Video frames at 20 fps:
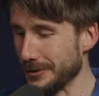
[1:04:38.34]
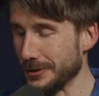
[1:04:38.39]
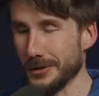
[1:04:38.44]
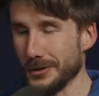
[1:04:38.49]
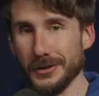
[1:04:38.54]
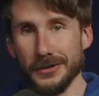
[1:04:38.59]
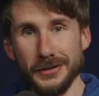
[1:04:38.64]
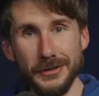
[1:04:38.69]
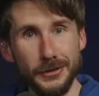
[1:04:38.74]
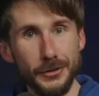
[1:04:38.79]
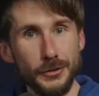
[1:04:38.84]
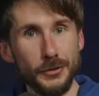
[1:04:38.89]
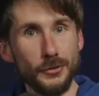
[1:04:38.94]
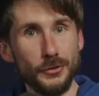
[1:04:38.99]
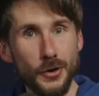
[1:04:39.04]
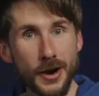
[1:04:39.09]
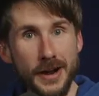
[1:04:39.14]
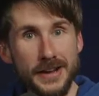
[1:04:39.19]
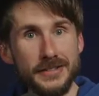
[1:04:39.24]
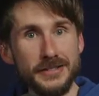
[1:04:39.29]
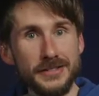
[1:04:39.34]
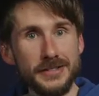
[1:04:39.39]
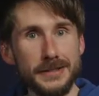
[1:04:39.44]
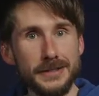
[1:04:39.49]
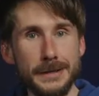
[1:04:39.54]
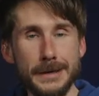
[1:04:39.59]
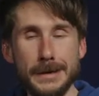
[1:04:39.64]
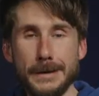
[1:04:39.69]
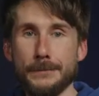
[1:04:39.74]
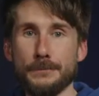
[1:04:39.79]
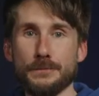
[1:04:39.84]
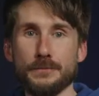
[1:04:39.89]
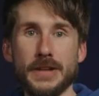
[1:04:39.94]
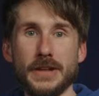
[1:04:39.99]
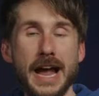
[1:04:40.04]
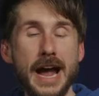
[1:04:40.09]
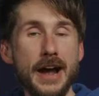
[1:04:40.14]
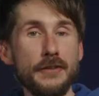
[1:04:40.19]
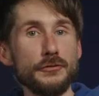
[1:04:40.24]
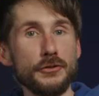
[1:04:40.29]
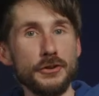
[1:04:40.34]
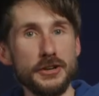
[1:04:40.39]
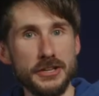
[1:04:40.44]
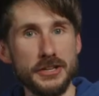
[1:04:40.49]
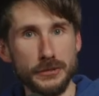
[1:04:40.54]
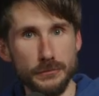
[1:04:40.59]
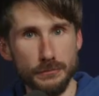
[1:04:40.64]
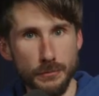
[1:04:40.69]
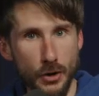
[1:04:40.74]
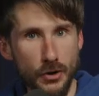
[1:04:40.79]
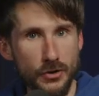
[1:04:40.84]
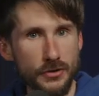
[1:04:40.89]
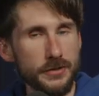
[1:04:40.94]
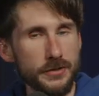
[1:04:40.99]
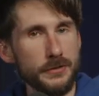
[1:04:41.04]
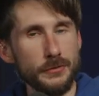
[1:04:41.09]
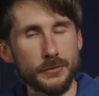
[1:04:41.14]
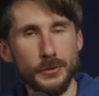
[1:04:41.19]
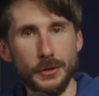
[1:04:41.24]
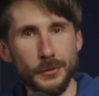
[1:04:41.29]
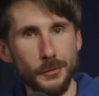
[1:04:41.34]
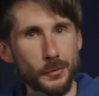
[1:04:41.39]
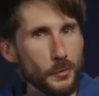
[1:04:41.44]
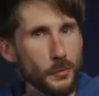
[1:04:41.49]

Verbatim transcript: uh, Christ um, after his birth. Well,